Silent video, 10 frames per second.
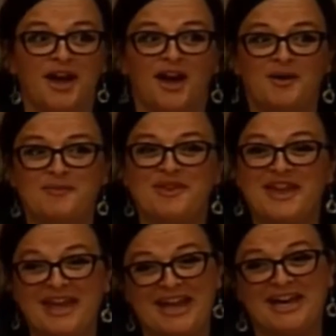
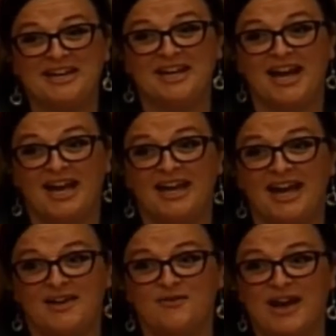And
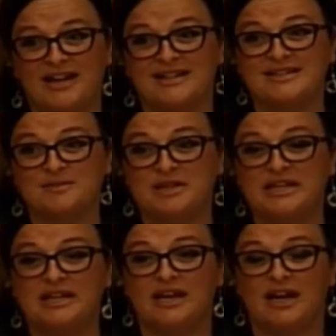I find it to
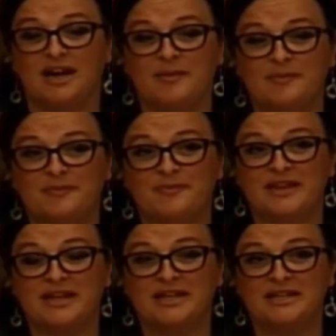be,
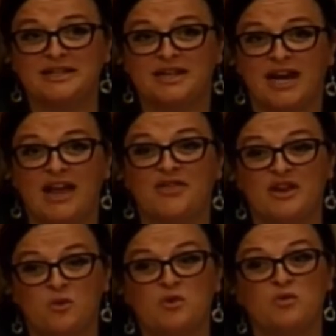I
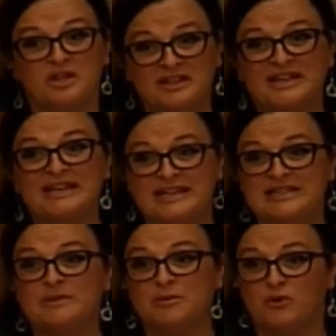think we really
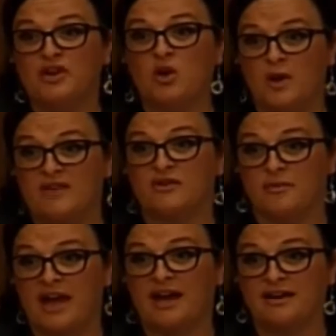need to be moving away
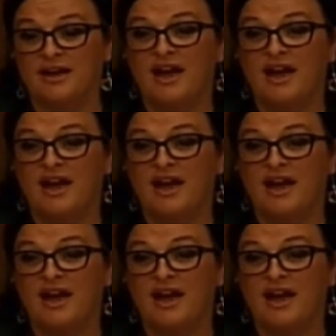from that.